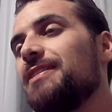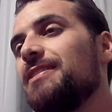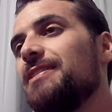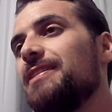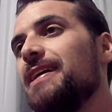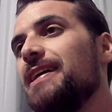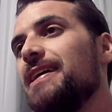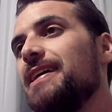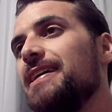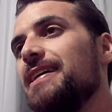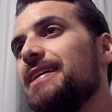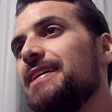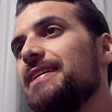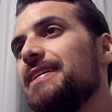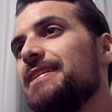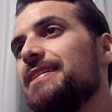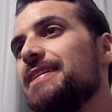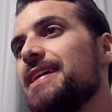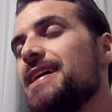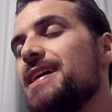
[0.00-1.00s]

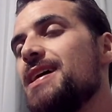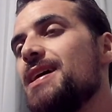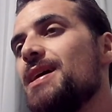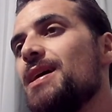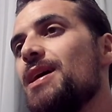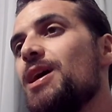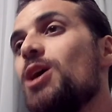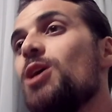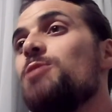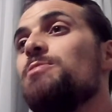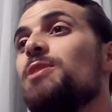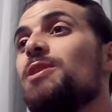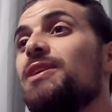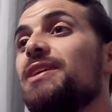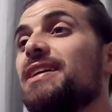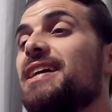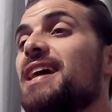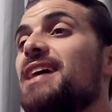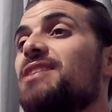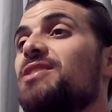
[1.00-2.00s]
homeowner
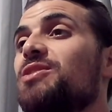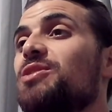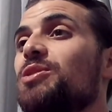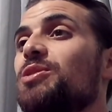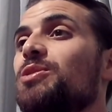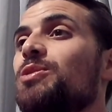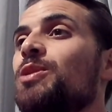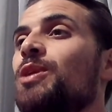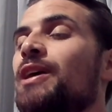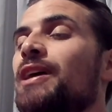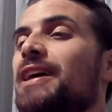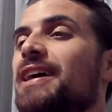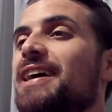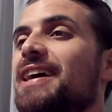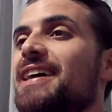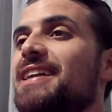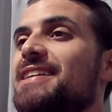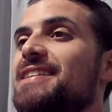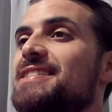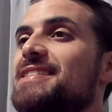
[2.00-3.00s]
can do,
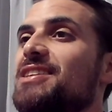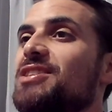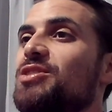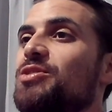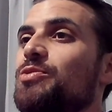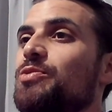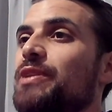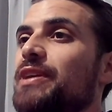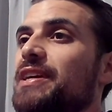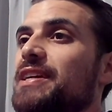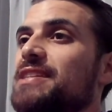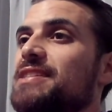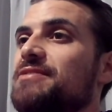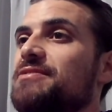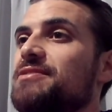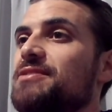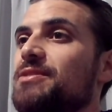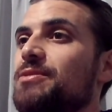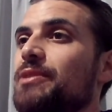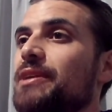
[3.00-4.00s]
and he said the
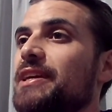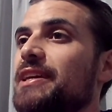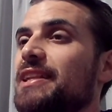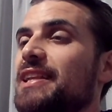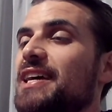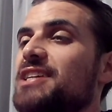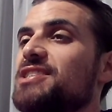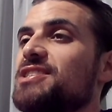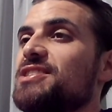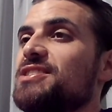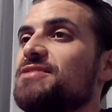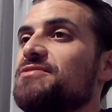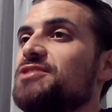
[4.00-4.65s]
regulations have